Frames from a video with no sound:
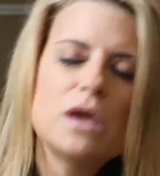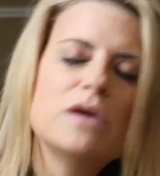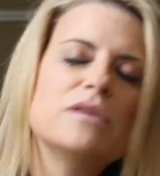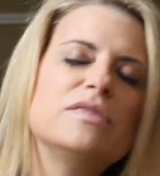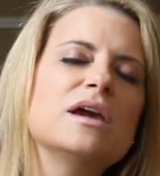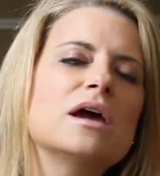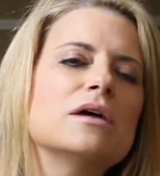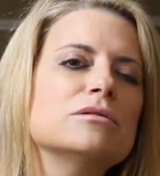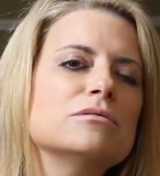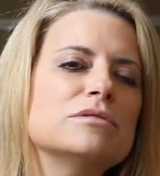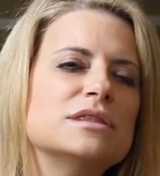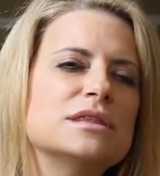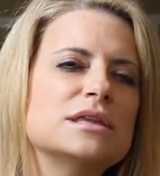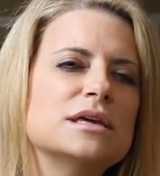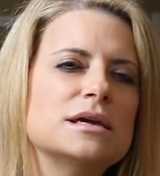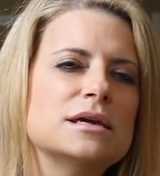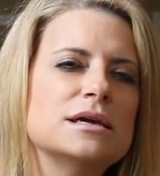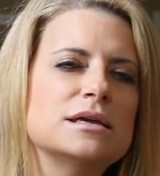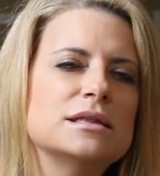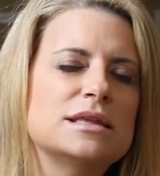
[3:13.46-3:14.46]
The other
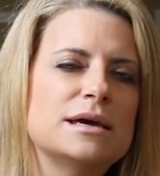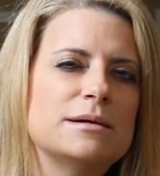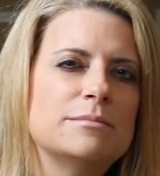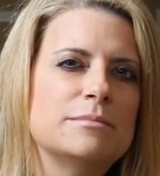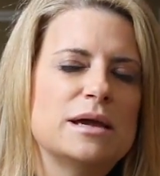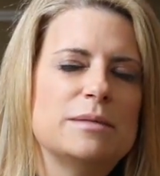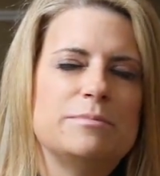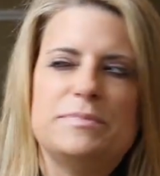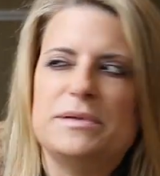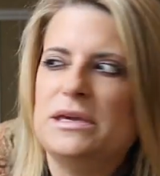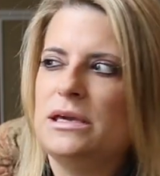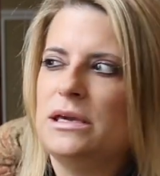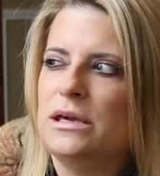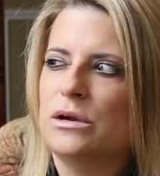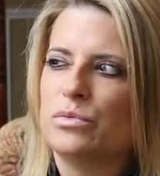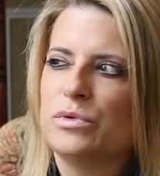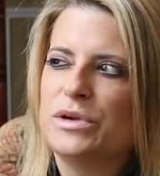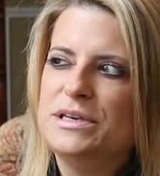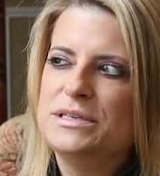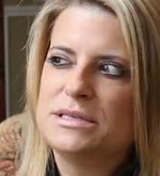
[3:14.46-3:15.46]
thing that might be a
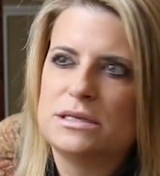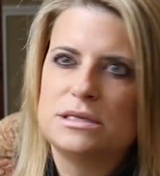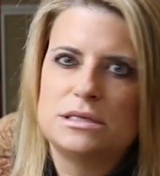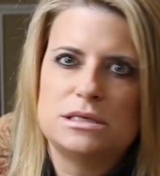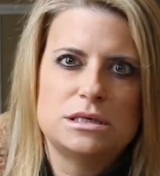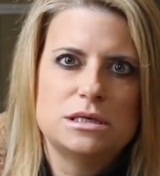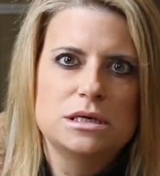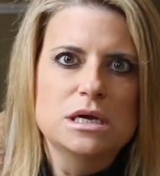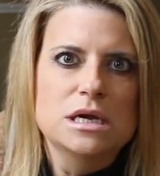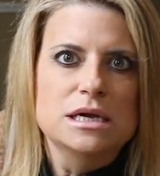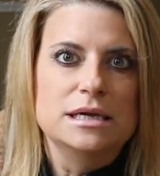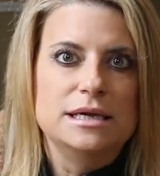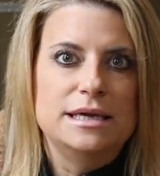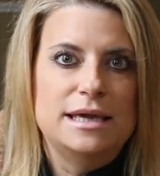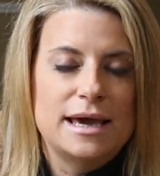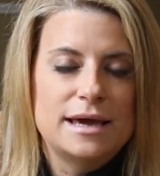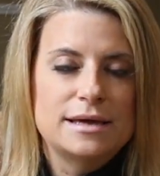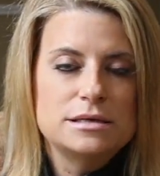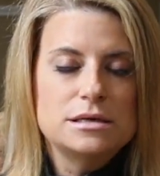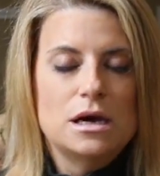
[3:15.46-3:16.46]
reason to
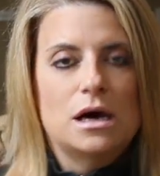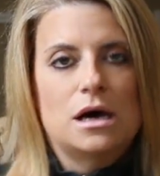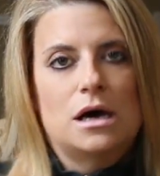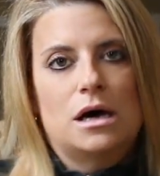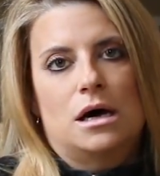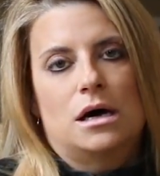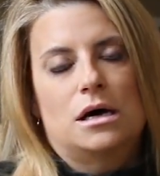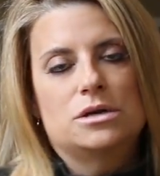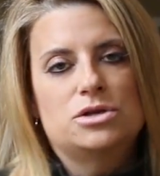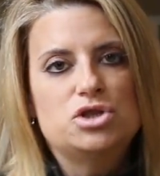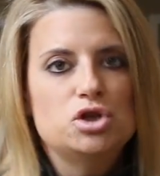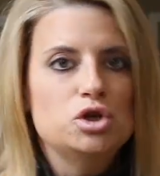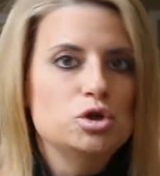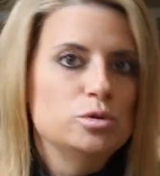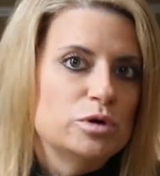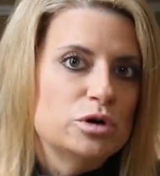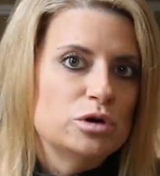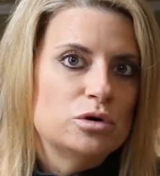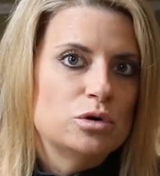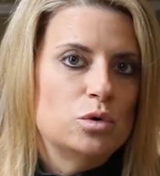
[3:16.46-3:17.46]
get a
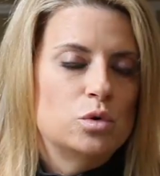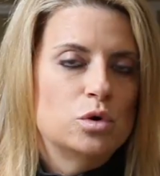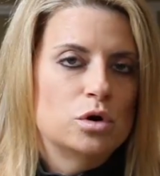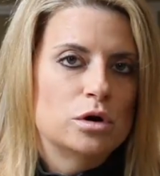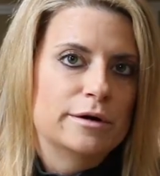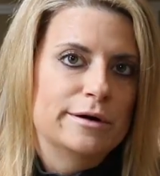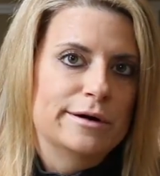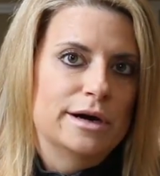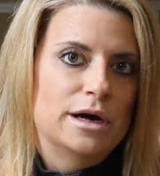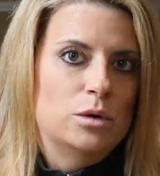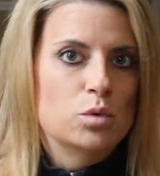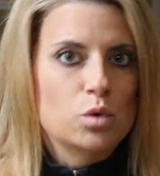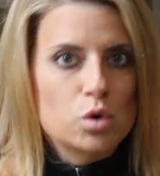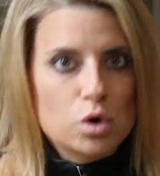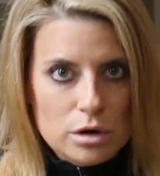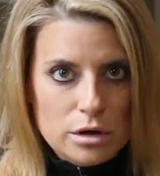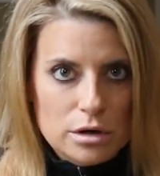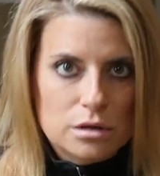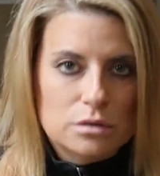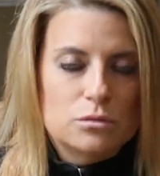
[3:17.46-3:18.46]
tumor or a
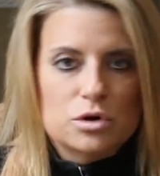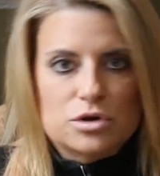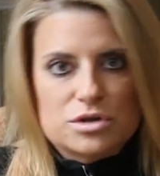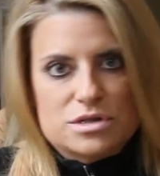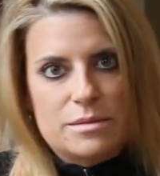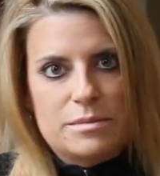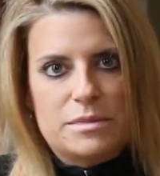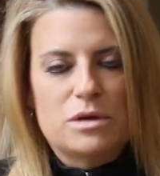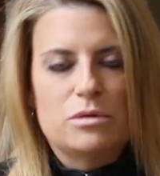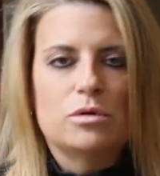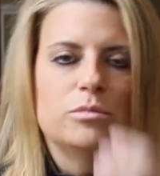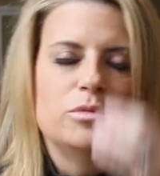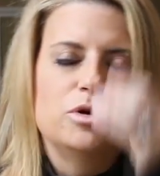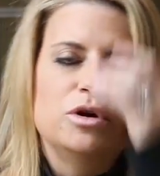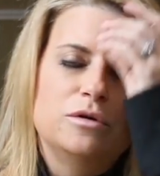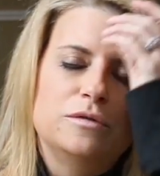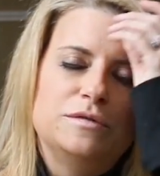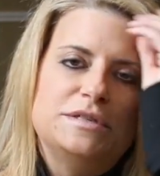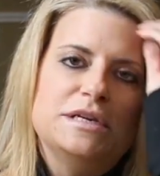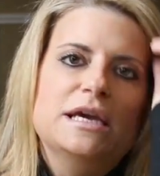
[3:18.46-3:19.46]
wart or something
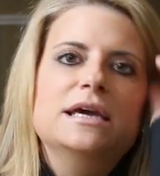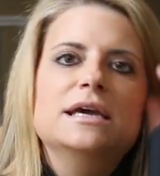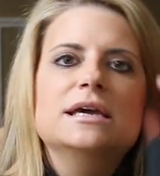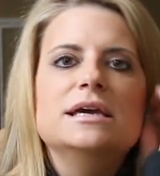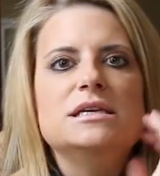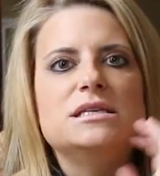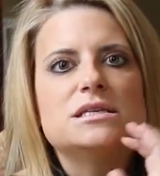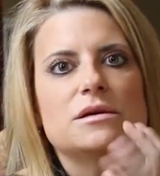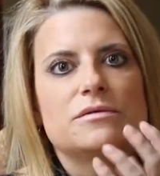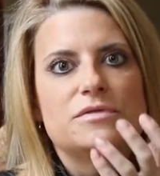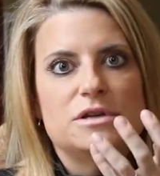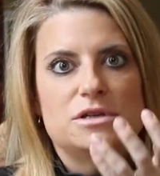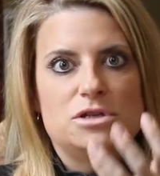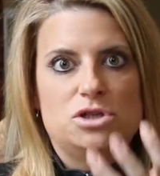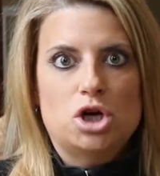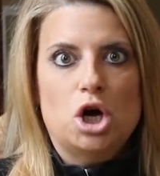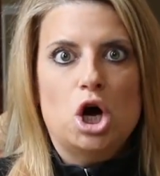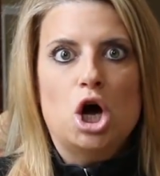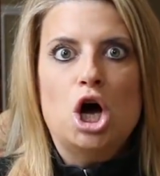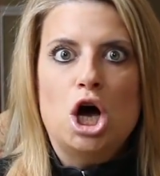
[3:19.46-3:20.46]
removed is if the
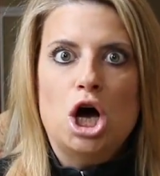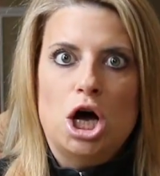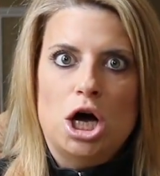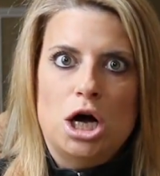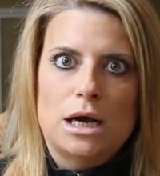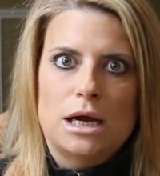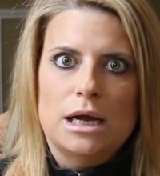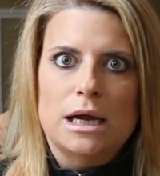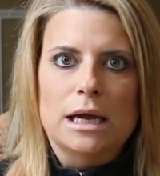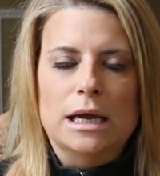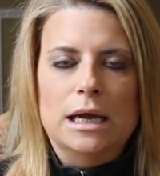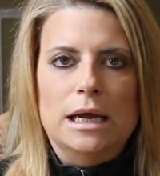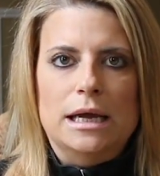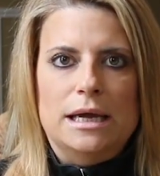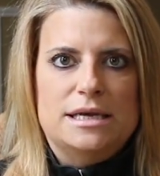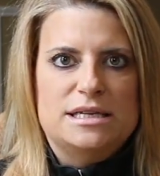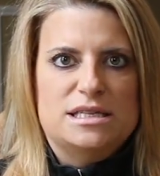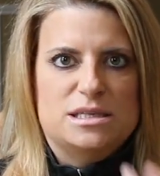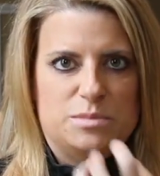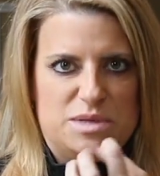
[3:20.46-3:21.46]
dog
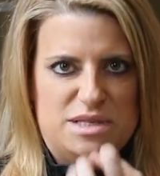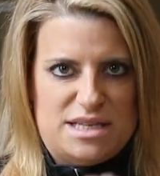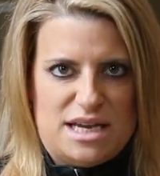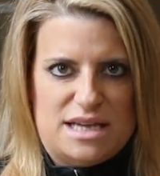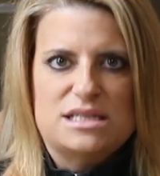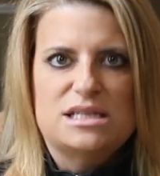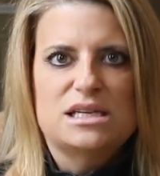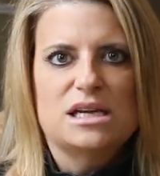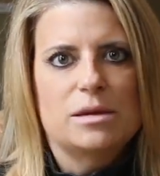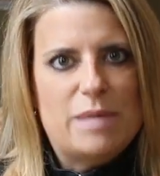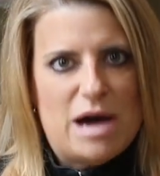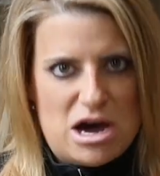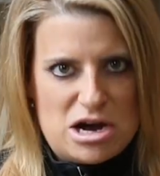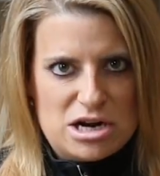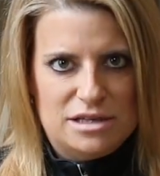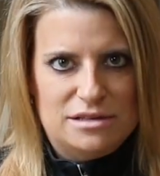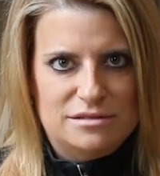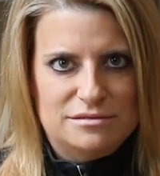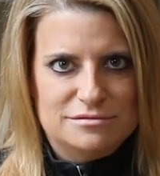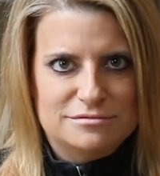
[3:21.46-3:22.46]
is obsessing
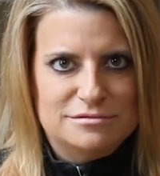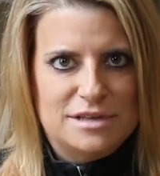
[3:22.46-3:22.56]
about it.